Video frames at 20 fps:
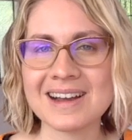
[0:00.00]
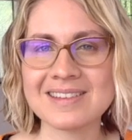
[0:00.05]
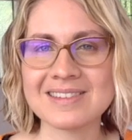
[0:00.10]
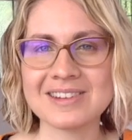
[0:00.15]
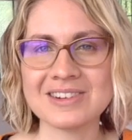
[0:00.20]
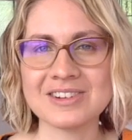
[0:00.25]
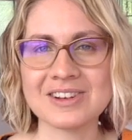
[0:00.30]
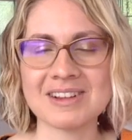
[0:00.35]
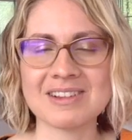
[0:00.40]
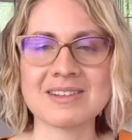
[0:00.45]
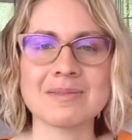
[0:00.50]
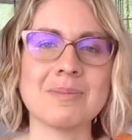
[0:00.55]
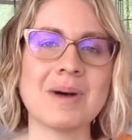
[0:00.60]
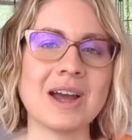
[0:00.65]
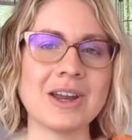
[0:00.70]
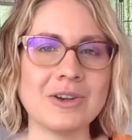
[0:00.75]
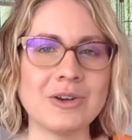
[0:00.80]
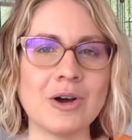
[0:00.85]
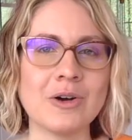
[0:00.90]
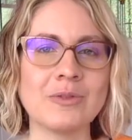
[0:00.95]
suggest
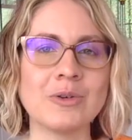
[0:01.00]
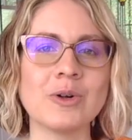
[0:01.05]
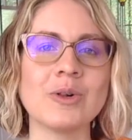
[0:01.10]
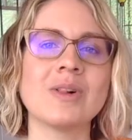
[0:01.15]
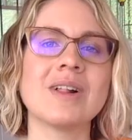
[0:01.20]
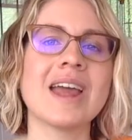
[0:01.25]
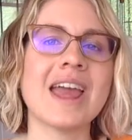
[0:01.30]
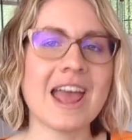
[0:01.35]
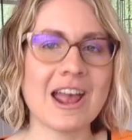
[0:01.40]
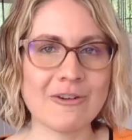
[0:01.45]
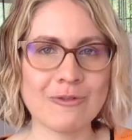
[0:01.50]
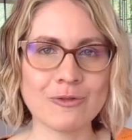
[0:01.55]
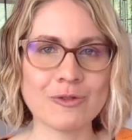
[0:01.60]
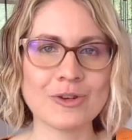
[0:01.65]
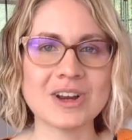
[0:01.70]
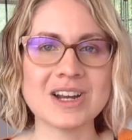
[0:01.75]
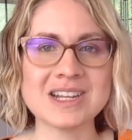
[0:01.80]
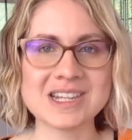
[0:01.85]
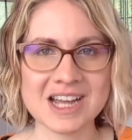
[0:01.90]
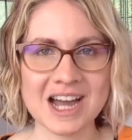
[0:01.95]
my novel,
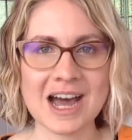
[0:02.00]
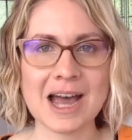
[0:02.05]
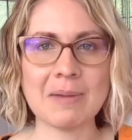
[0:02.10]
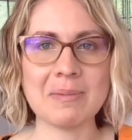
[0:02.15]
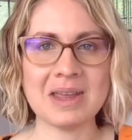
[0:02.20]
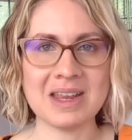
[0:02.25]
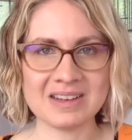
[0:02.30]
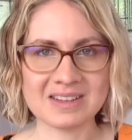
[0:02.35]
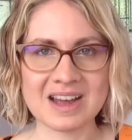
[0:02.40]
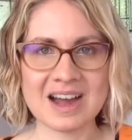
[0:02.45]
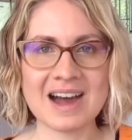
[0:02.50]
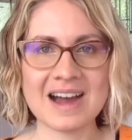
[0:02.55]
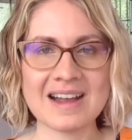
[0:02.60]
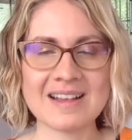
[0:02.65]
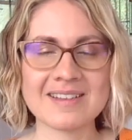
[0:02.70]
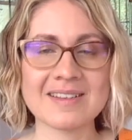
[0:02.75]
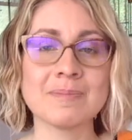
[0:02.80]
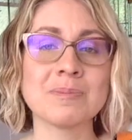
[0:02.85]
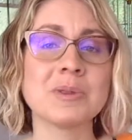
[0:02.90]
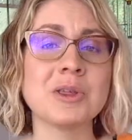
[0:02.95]
Every Time He
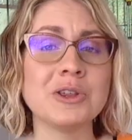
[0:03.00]
Dies.